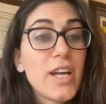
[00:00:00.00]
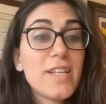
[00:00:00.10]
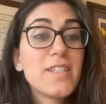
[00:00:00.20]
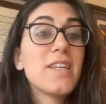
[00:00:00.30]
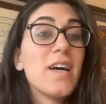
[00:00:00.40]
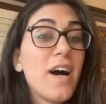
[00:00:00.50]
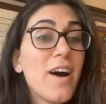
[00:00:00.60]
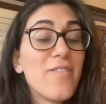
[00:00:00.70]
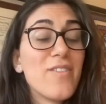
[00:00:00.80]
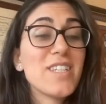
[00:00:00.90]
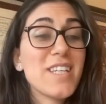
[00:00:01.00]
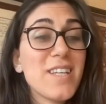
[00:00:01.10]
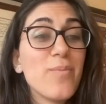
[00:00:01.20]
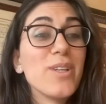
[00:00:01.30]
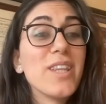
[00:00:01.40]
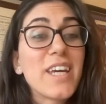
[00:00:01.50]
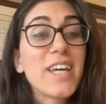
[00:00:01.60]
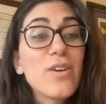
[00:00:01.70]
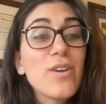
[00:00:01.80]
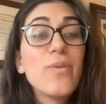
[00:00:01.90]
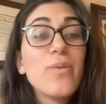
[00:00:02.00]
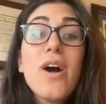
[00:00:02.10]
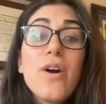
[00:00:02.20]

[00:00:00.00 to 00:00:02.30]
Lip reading: as obviously someone like you,